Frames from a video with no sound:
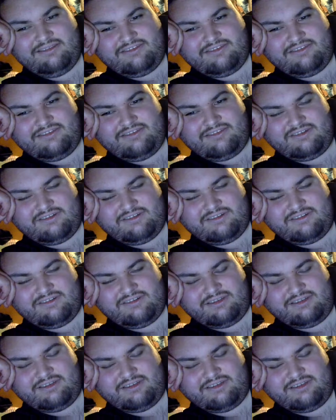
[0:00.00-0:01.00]

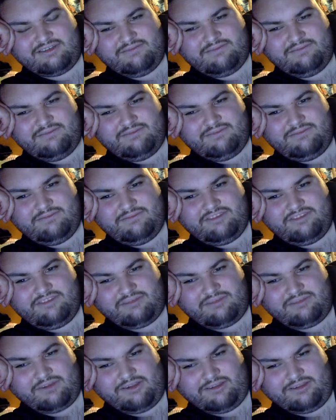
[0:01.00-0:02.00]
For Seth
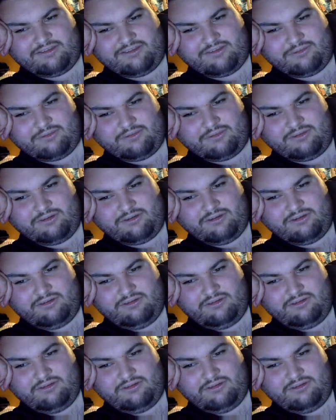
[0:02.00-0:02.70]
Rollins support.